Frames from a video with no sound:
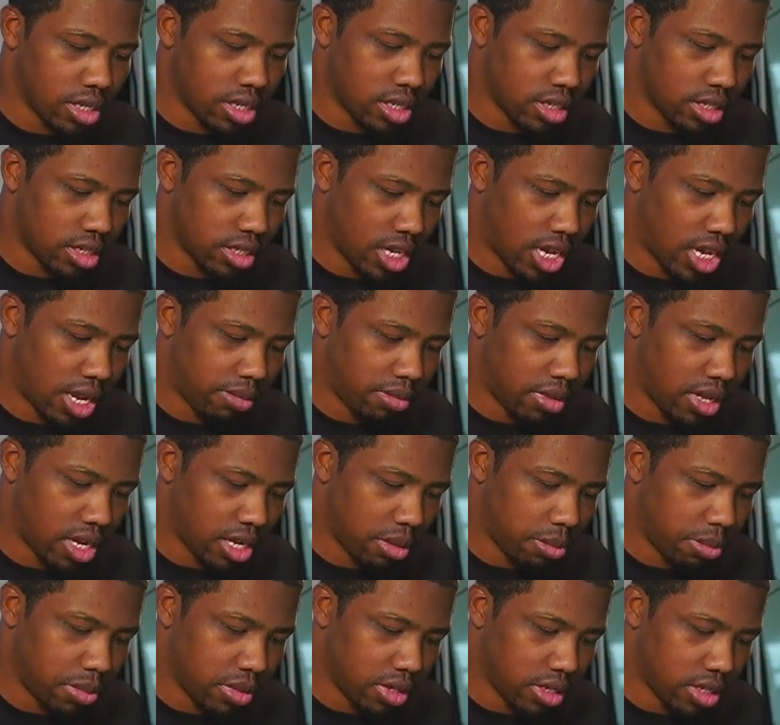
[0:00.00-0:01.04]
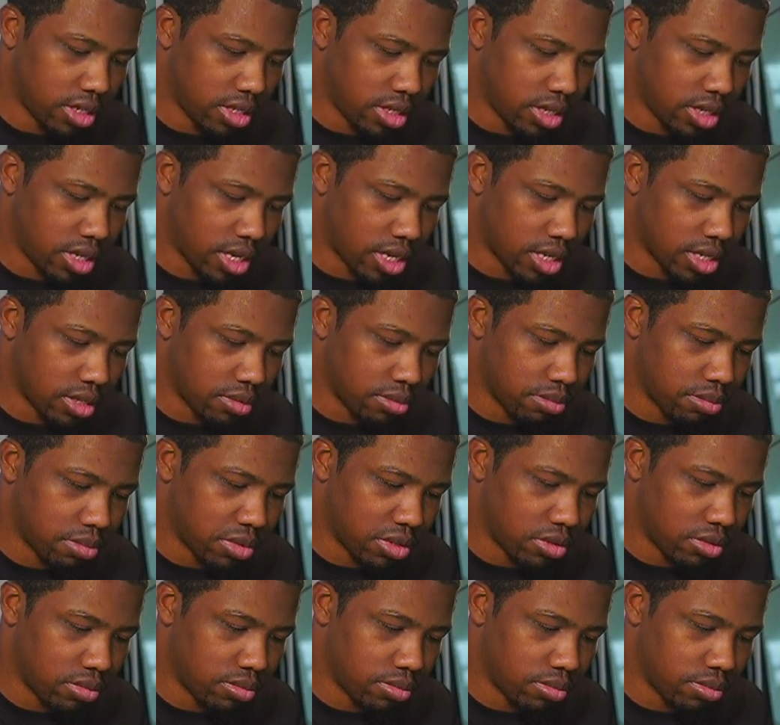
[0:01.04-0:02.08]
Same thing up in here. I go
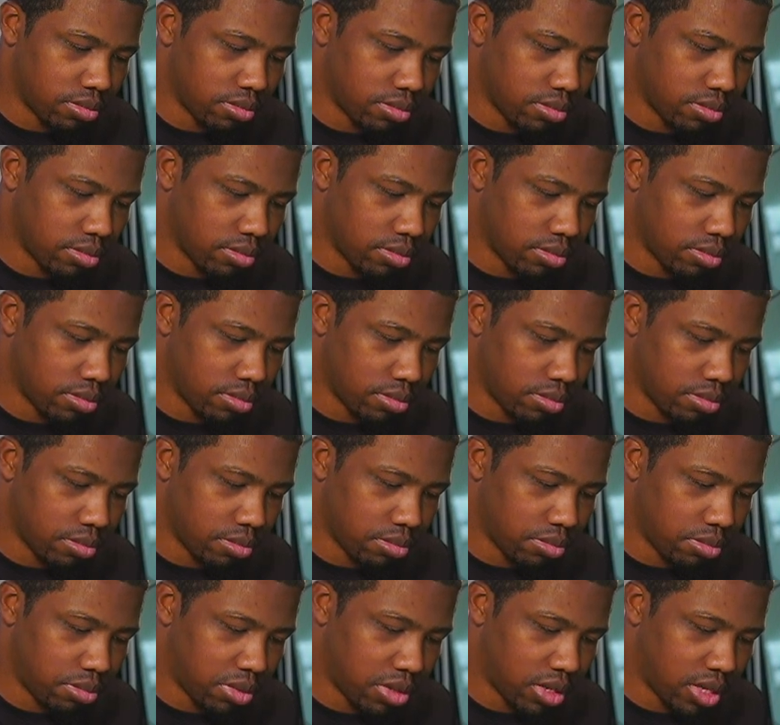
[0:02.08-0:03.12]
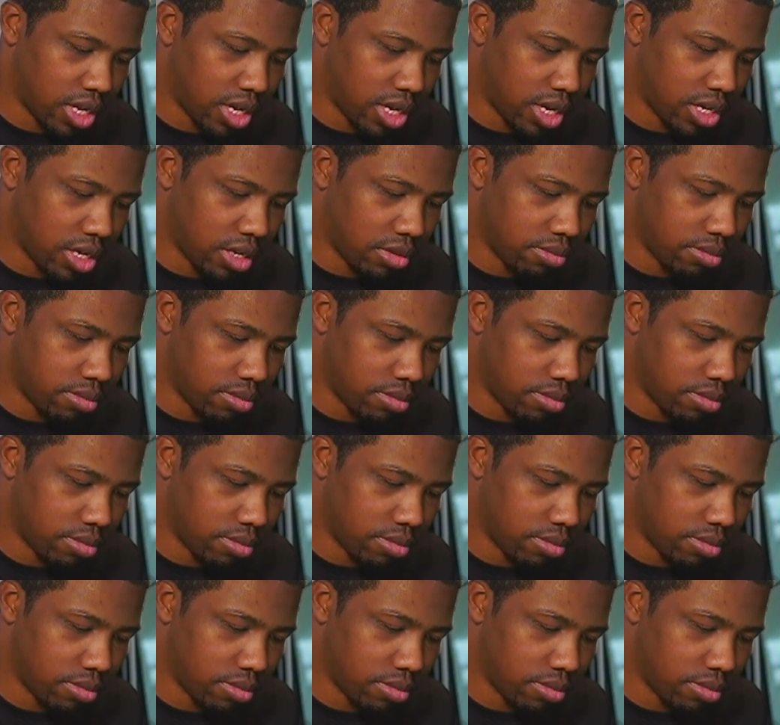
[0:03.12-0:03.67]
boom. Pull that up.